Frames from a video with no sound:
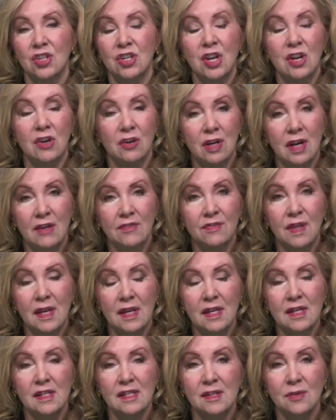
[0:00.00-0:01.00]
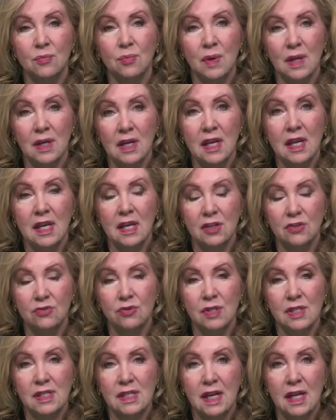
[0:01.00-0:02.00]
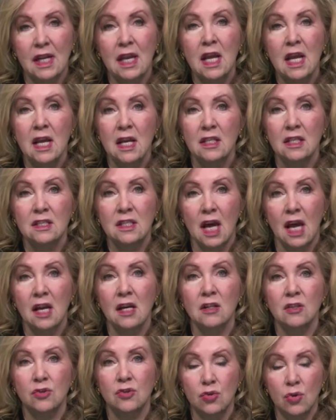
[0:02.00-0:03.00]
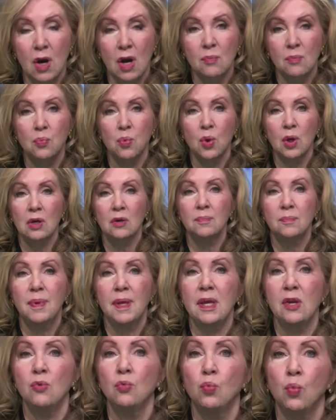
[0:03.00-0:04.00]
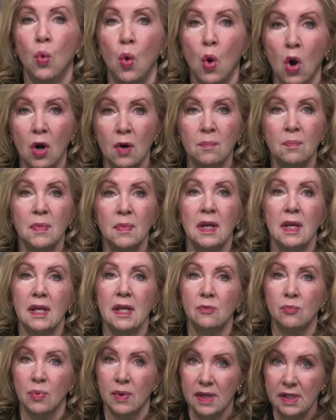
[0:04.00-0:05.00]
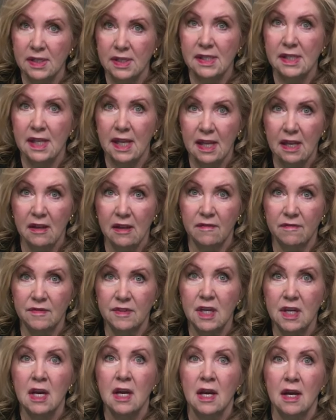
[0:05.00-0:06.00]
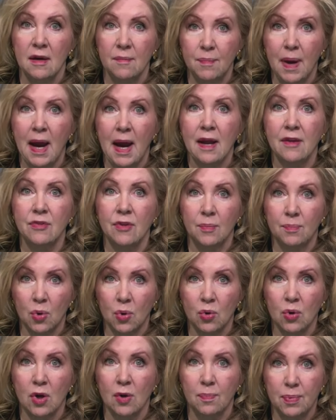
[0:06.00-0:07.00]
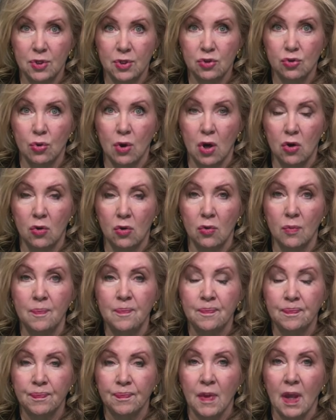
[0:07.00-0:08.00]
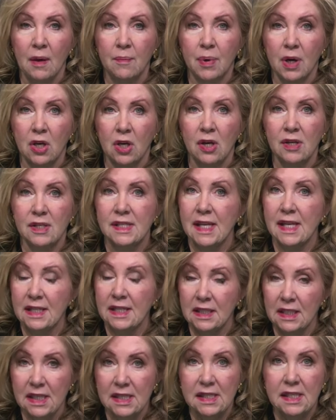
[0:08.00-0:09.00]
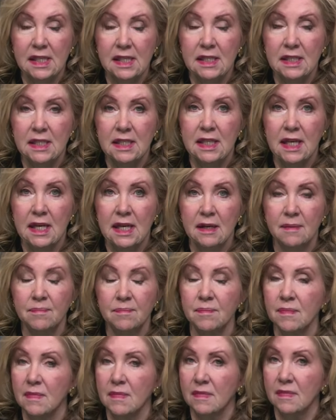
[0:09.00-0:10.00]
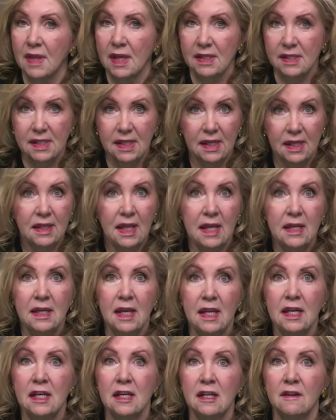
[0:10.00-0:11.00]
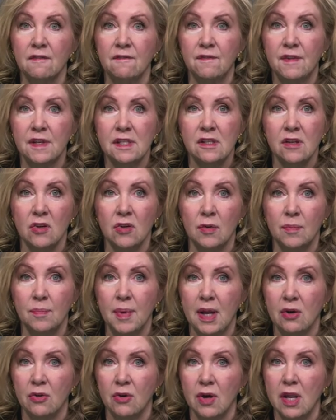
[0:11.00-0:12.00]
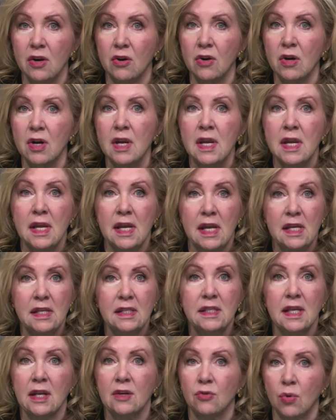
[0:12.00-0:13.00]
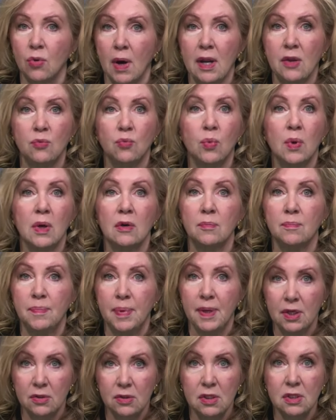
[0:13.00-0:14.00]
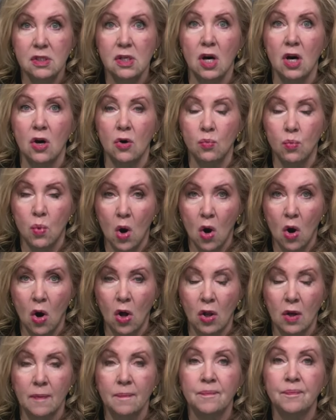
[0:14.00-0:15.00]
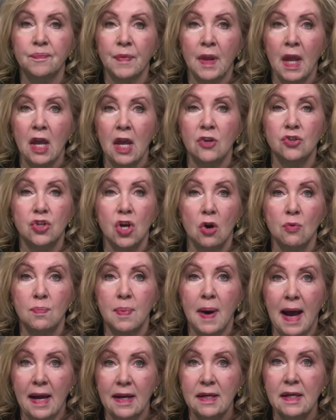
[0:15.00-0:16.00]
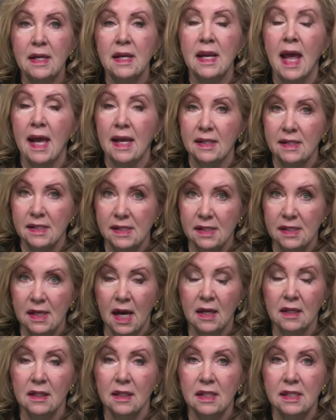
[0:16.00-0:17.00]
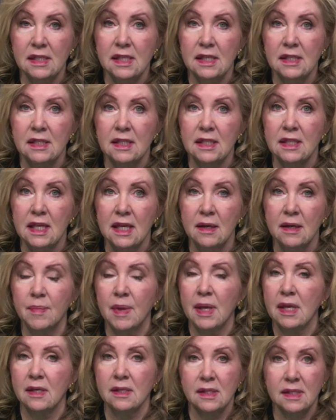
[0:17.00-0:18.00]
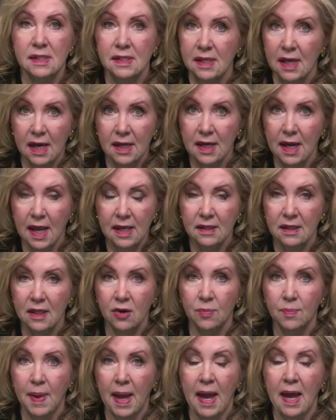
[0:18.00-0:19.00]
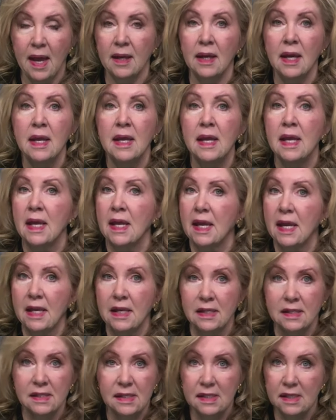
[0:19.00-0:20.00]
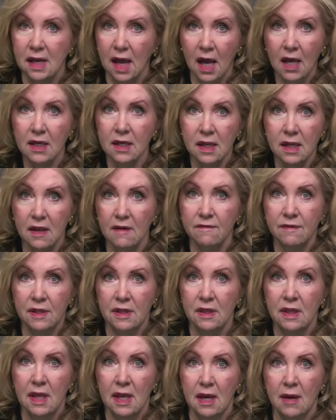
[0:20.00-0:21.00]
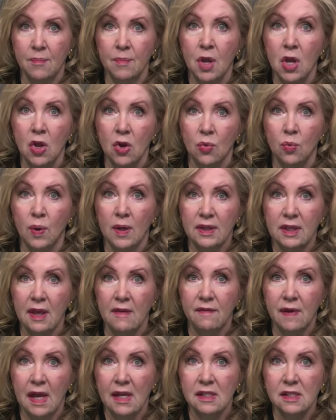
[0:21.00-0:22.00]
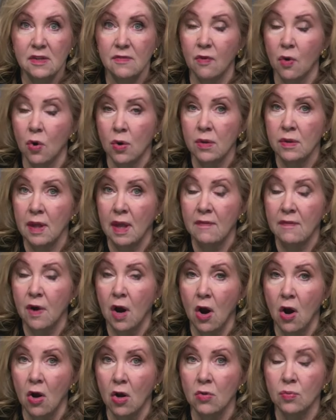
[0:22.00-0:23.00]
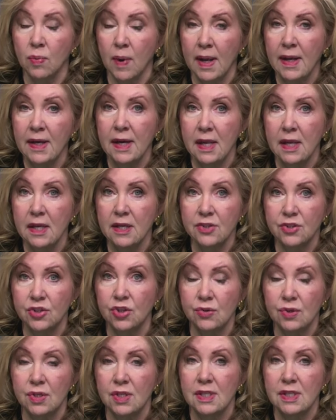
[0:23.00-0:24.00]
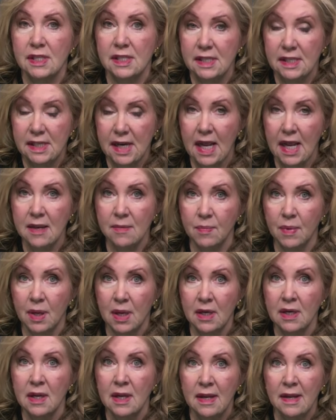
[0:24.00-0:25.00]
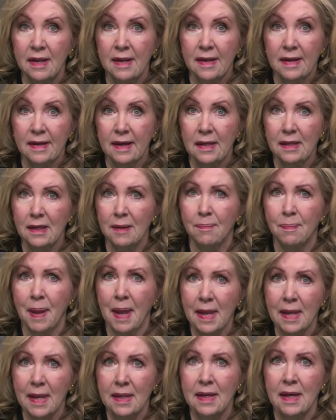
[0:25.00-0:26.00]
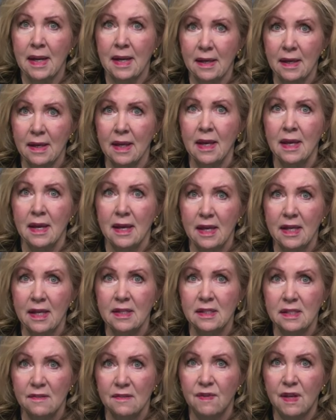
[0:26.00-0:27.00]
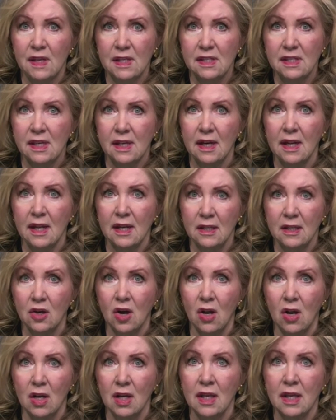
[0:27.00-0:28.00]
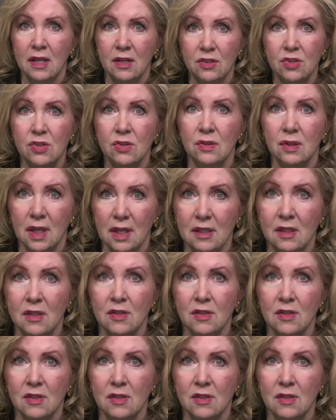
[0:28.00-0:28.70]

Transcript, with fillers: year, and I think it's really interesting. Donald Trump will be warmly received by the Border Patrol because he listened to them. They said they needed a physical barrier. He said, Great, we'll build a wall. Joe Biden has not listened to them. He has not had their back. He has not given them what they've asked for, and they've already issued a statement kind of panning his visit and calling it too little